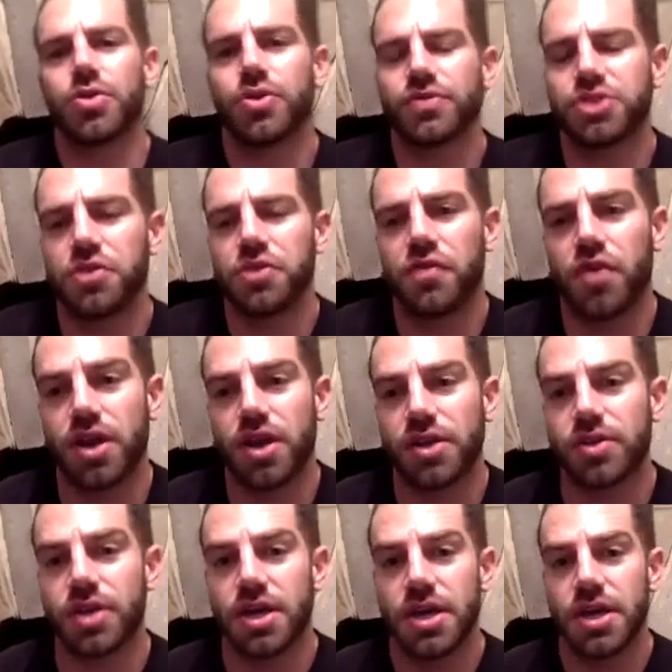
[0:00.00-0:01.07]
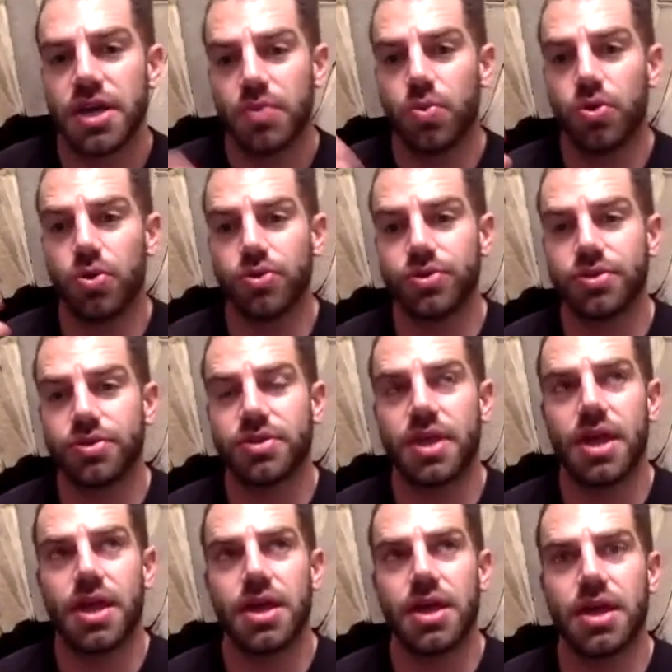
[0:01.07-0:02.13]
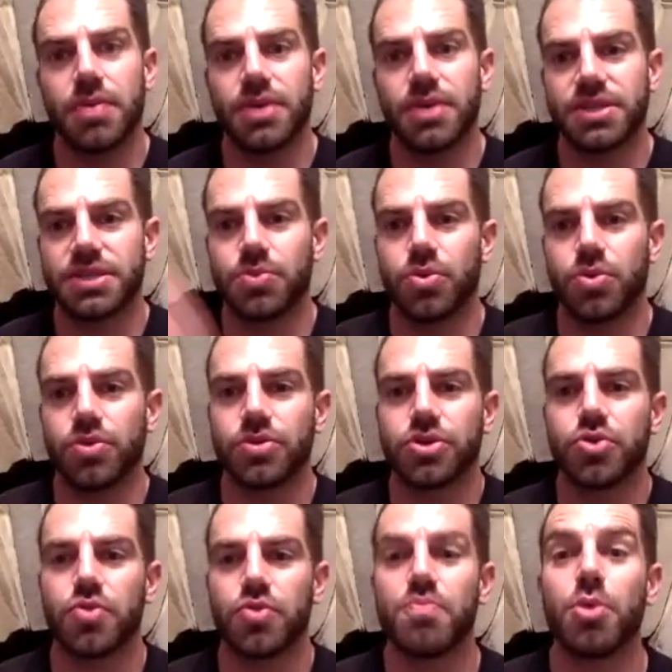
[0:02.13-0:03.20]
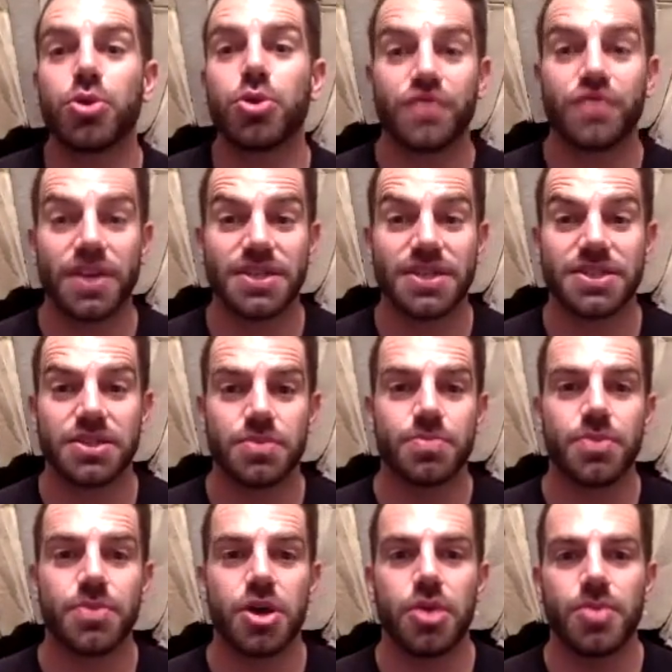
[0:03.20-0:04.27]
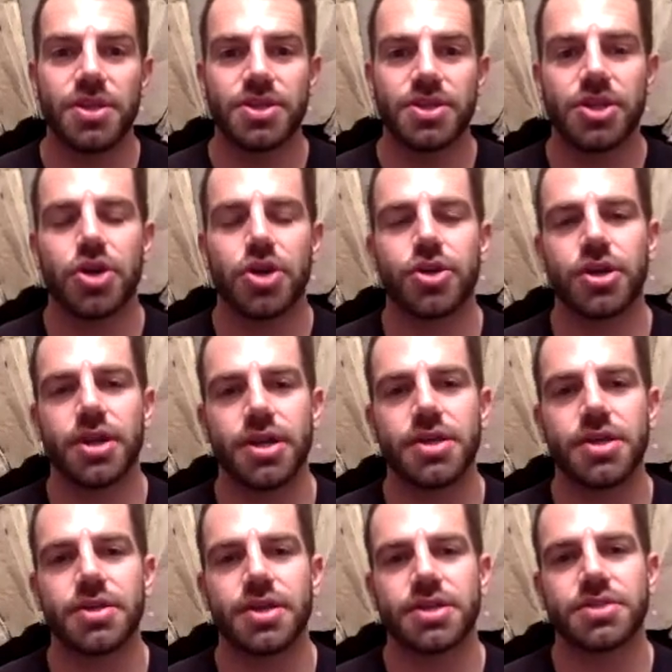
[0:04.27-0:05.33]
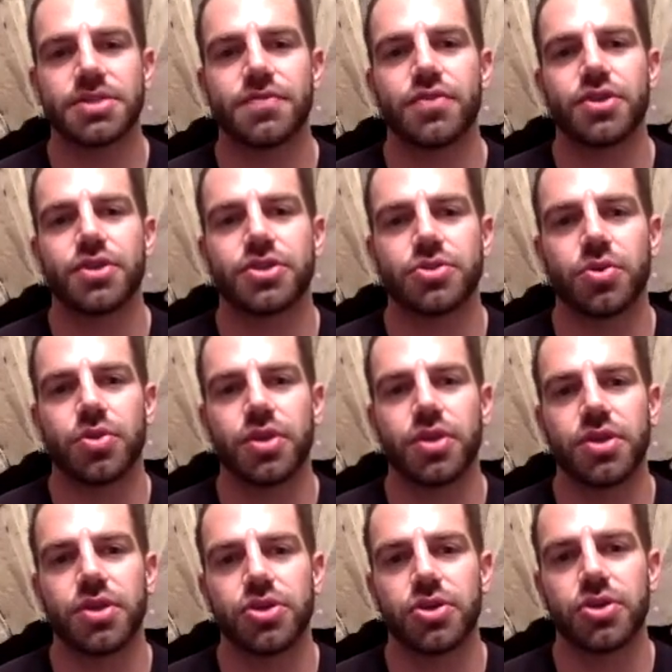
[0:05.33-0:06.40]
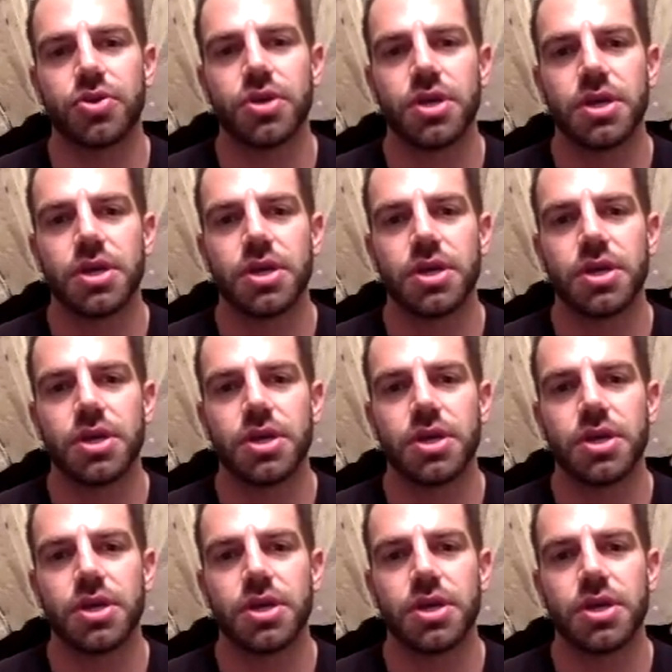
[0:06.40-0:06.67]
Obviously, you find what they're, I'm guessing, what motivates them internally. That's the first sort of thing you do.